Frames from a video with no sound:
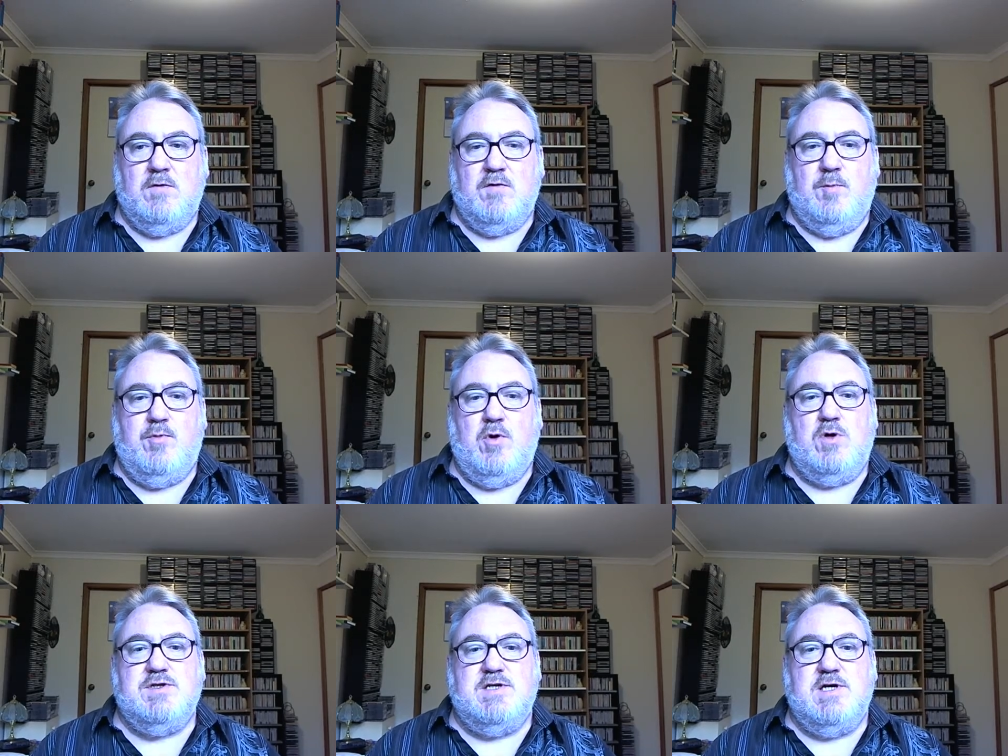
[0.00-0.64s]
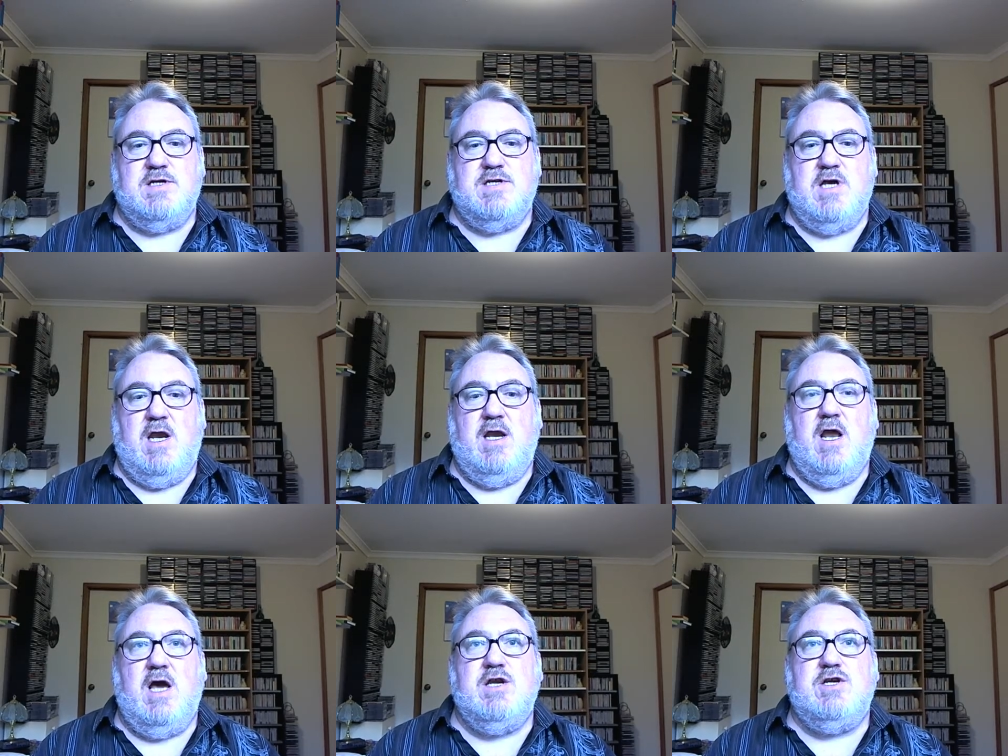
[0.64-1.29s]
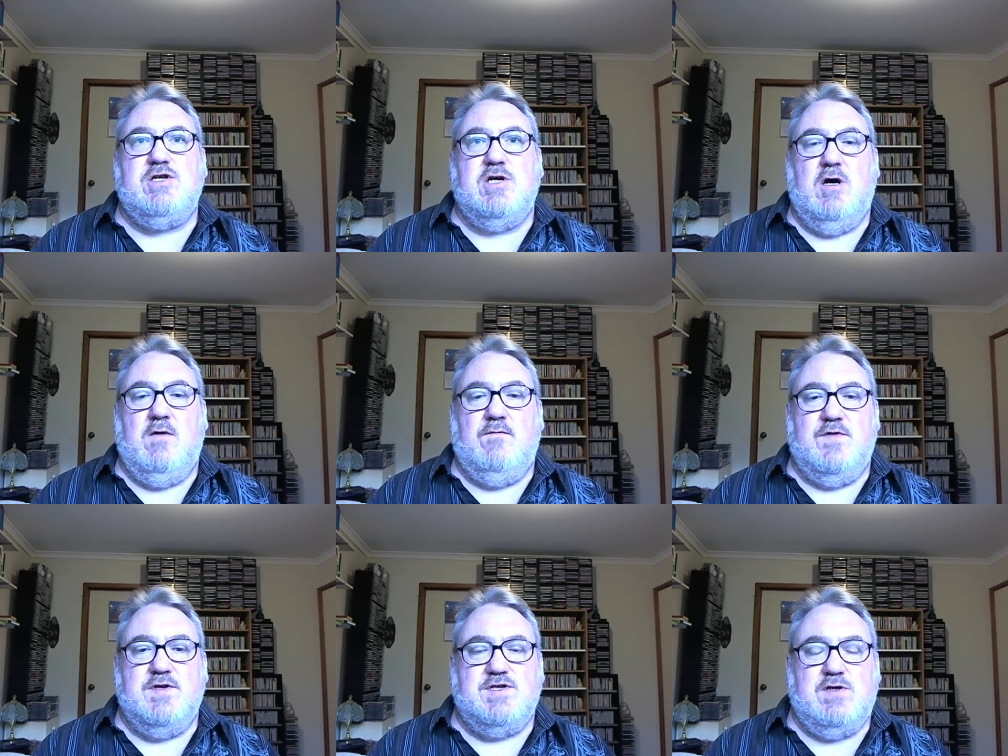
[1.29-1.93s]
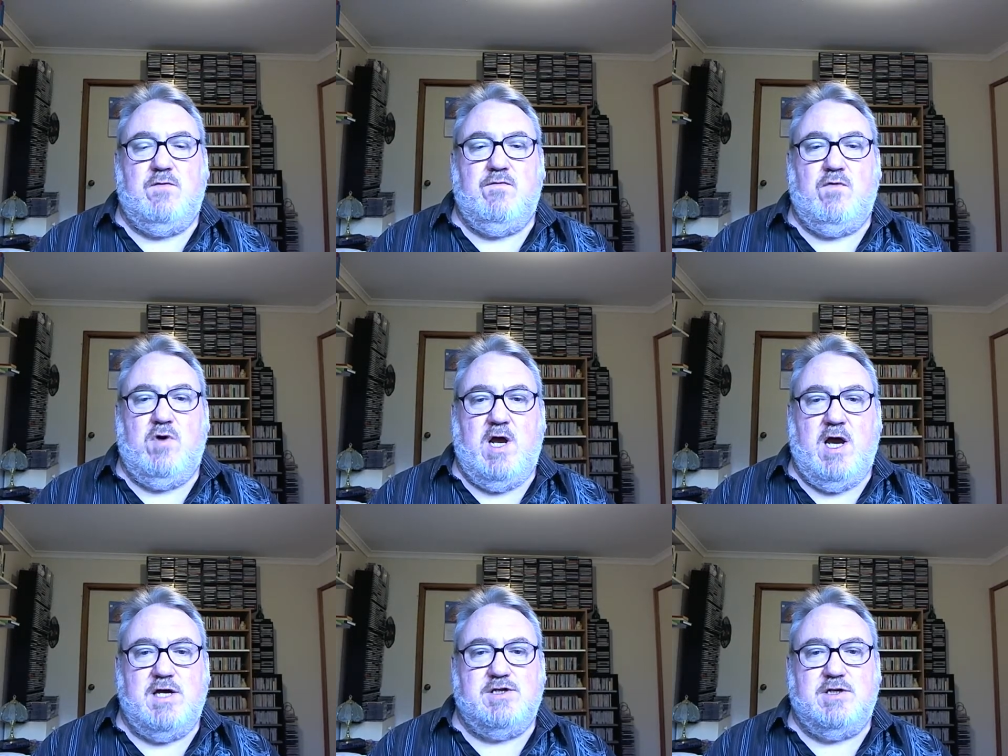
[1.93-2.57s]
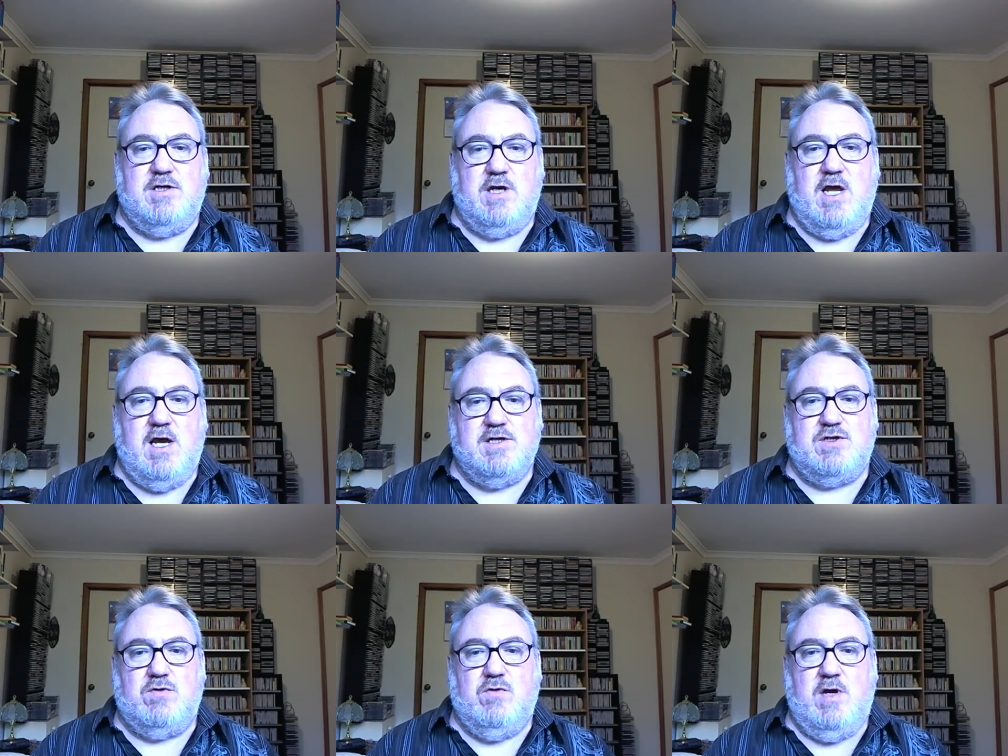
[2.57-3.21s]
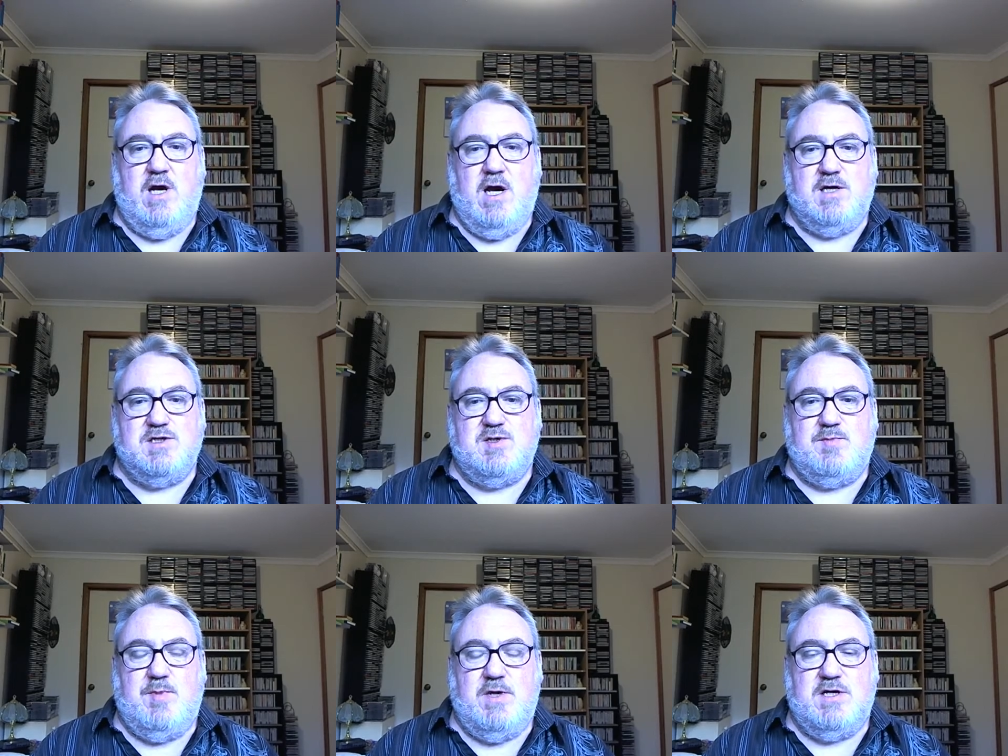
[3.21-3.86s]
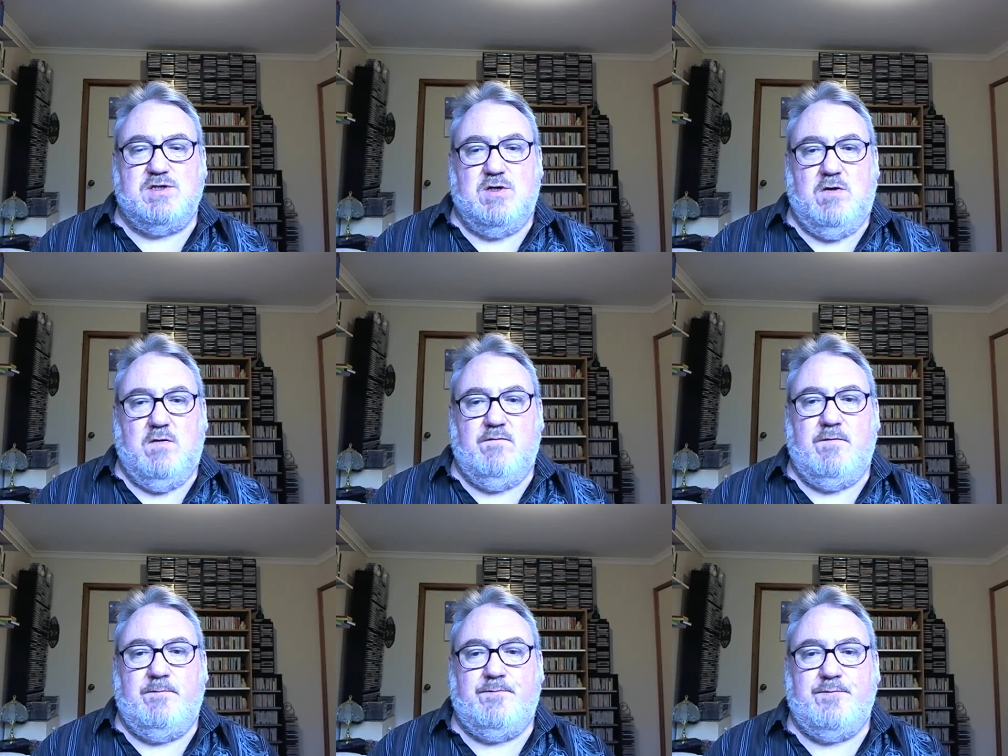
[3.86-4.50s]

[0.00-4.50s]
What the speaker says: the process and nature of the self-creation Castoriadis speaks of,